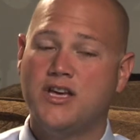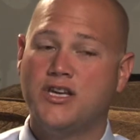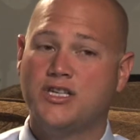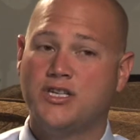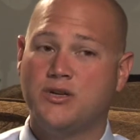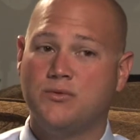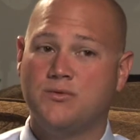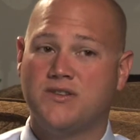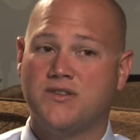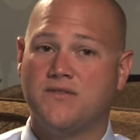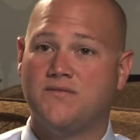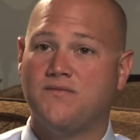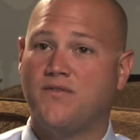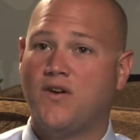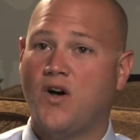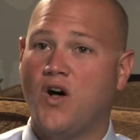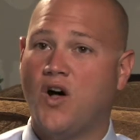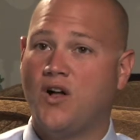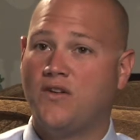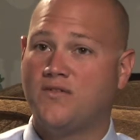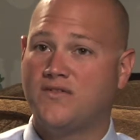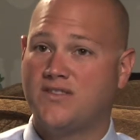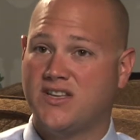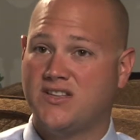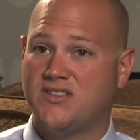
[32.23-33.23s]
She was
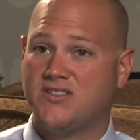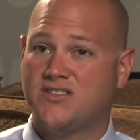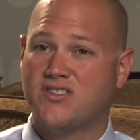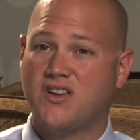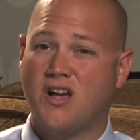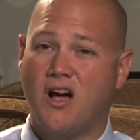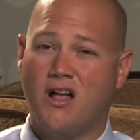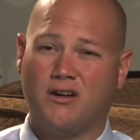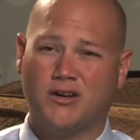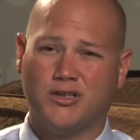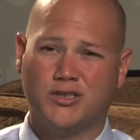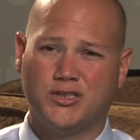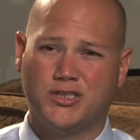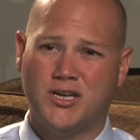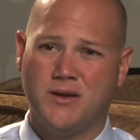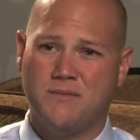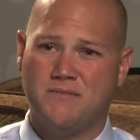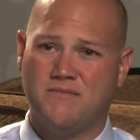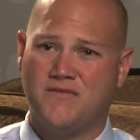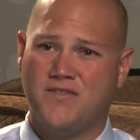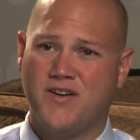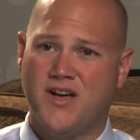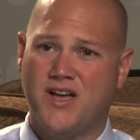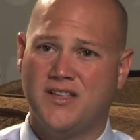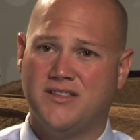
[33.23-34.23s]
involved in
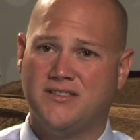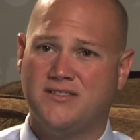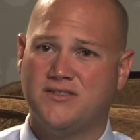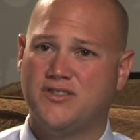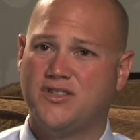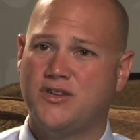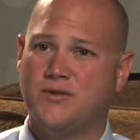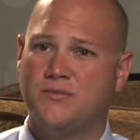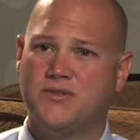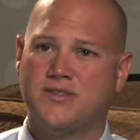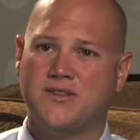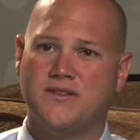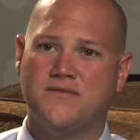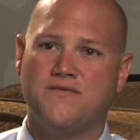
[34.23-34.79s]
scholarship funds. She was